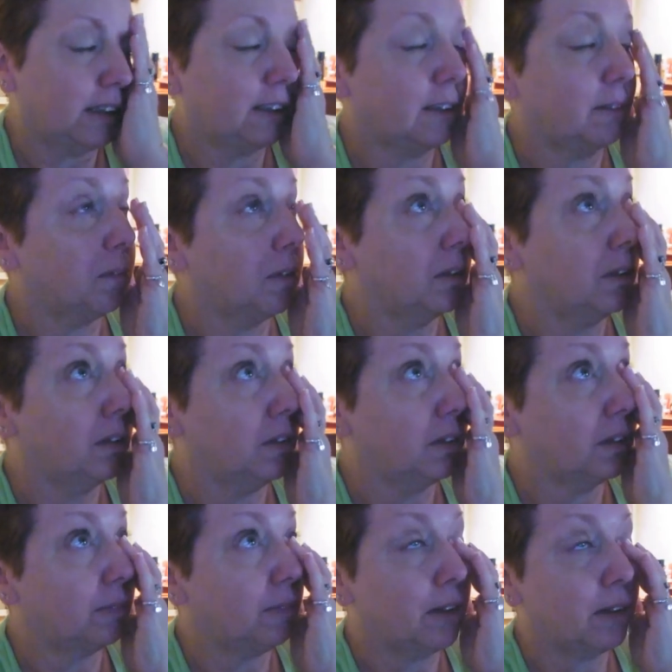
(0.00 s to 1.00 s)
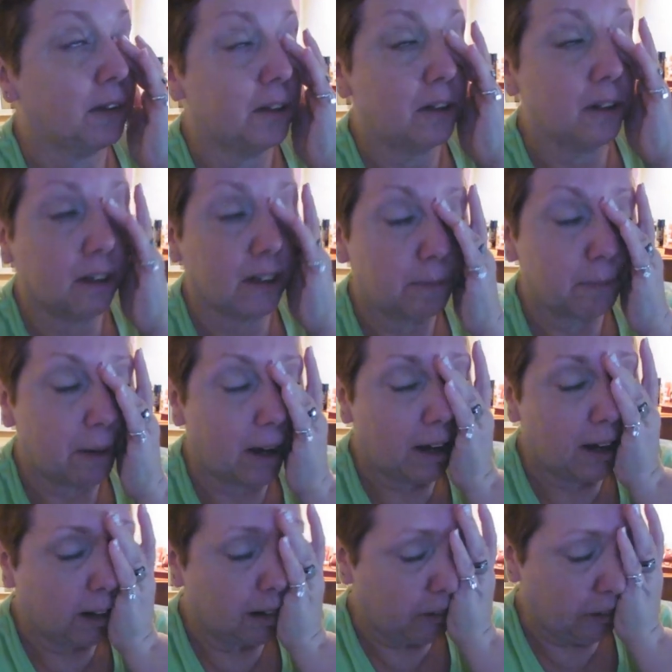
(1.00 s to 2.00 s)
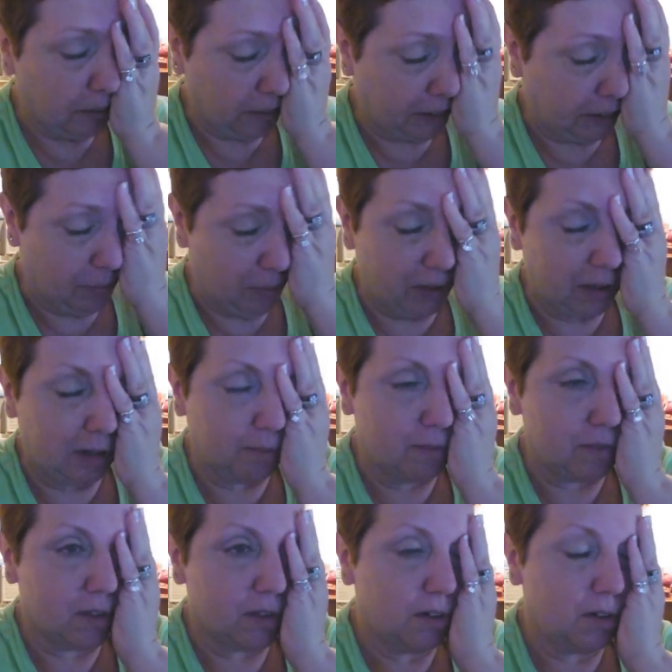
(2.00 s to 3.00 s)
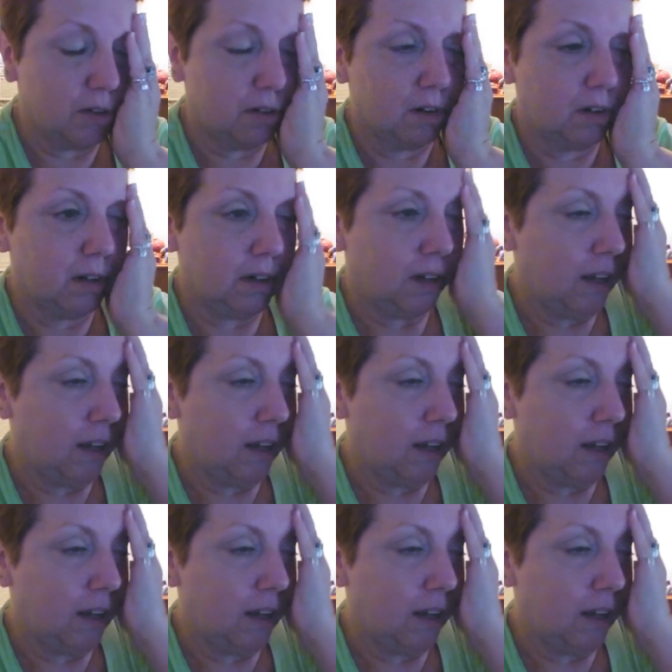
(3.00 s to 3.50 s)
someone calls me or the dogs bark or someone comes to the door.